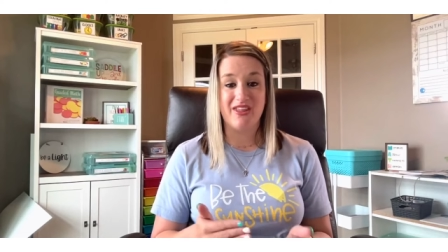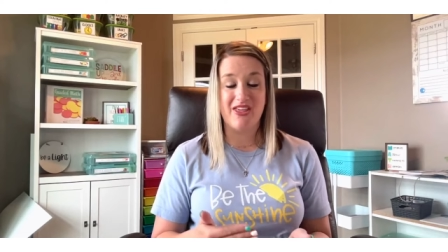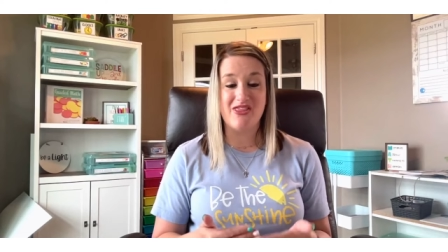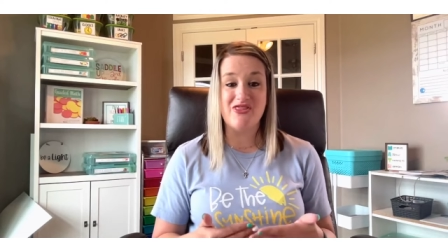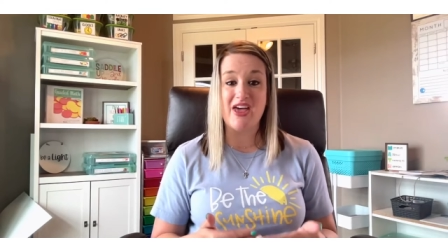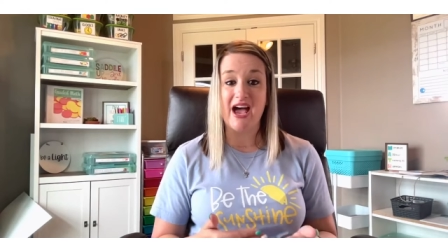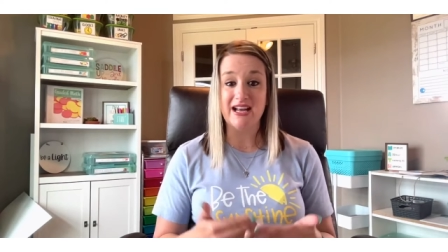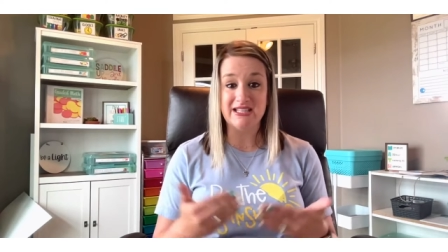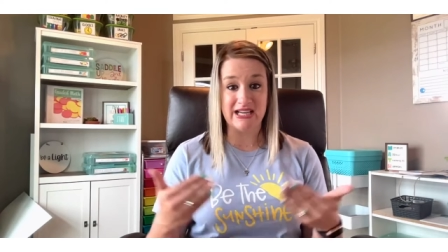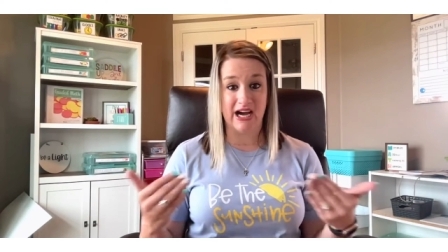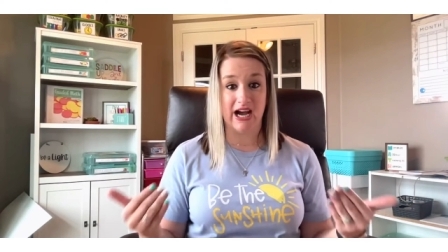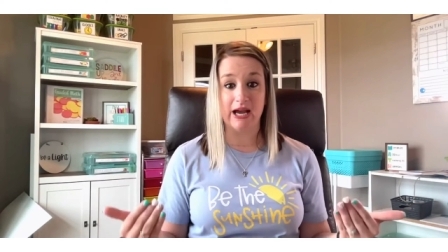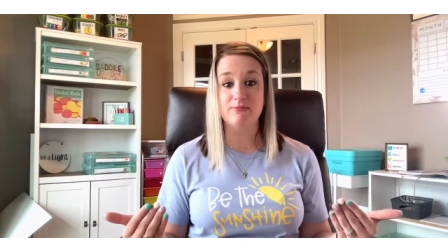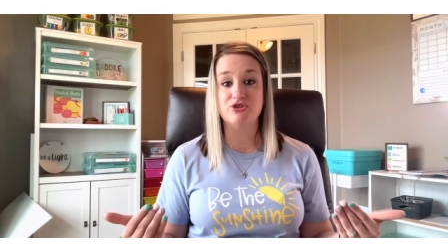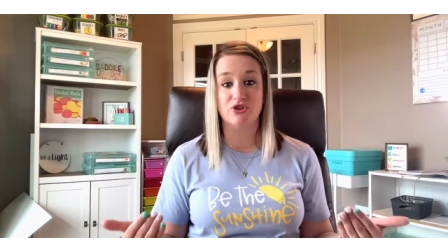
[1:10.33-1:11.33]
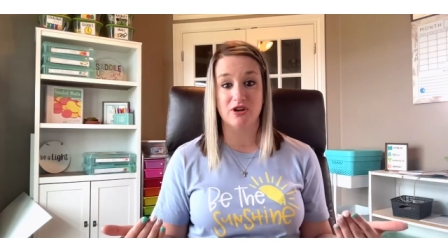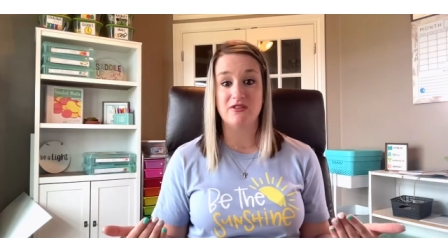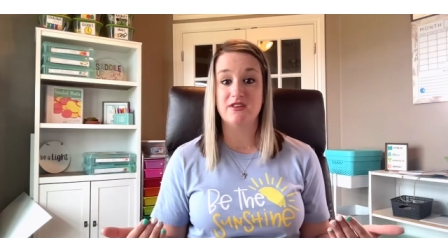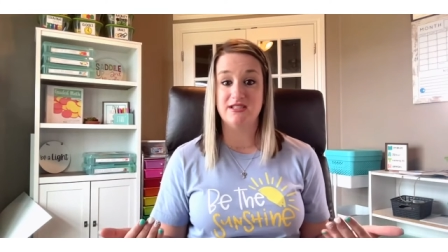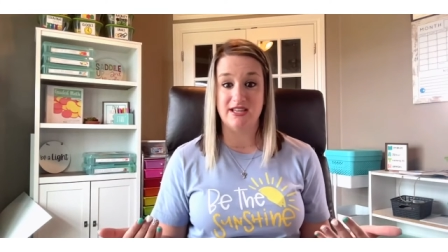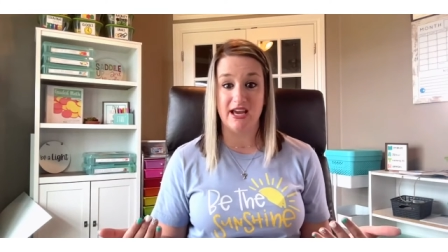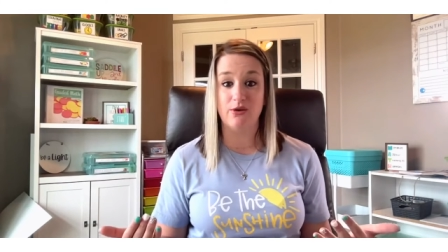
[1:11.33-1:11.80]
that time during
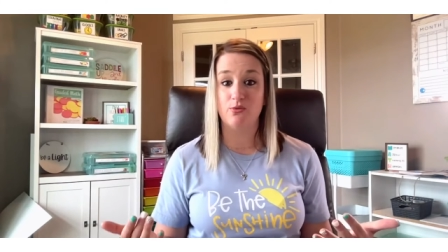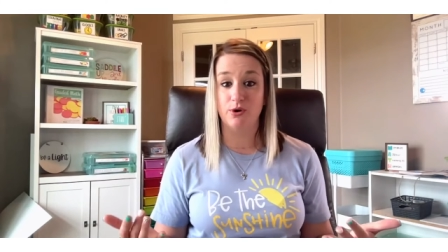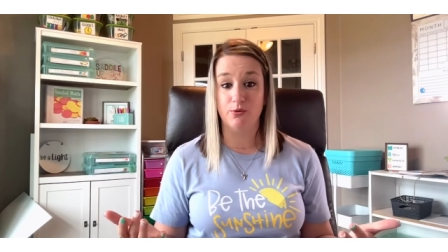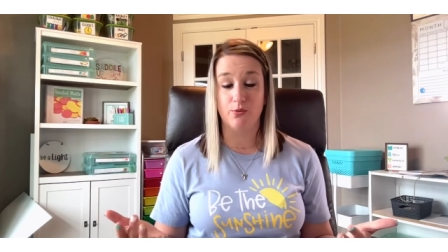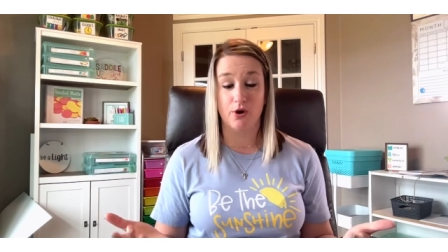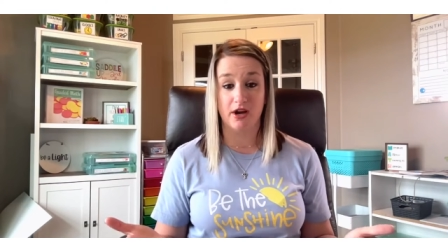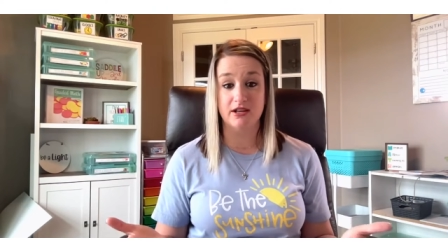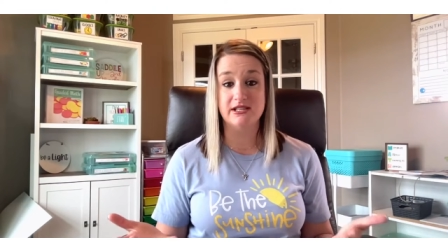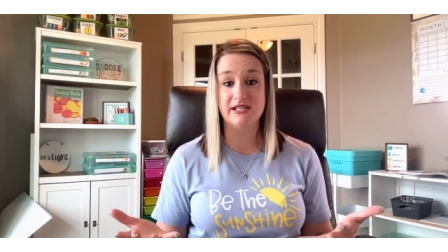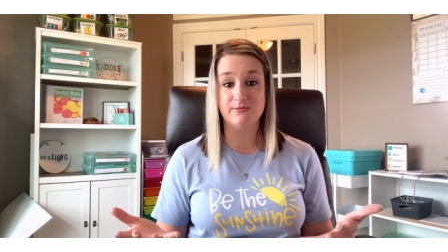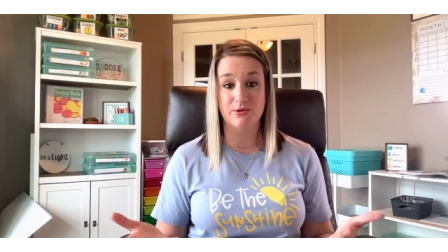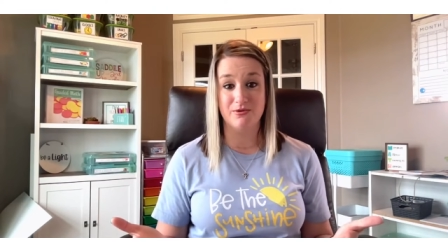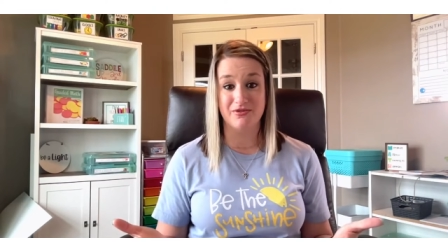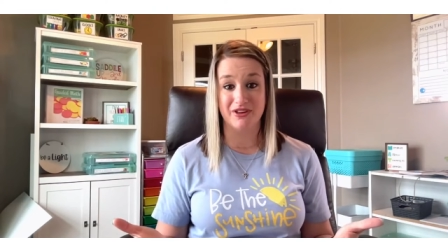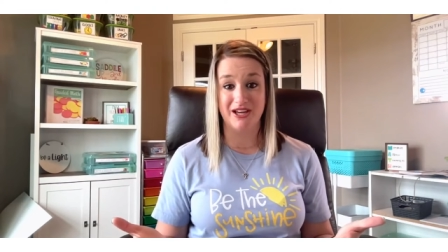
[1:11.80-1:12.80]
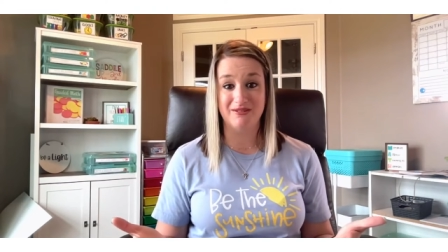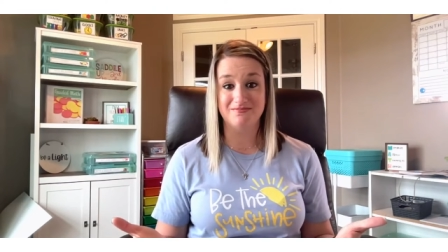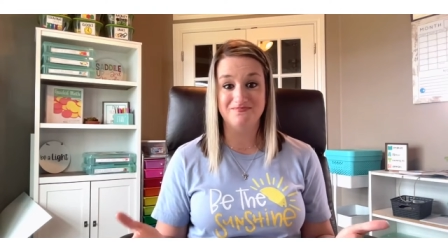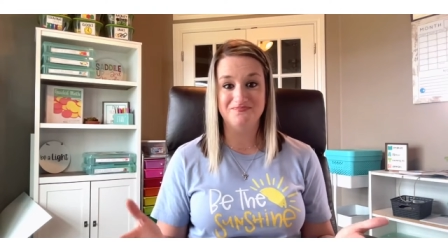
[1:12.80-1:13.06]
the day would run smoothly.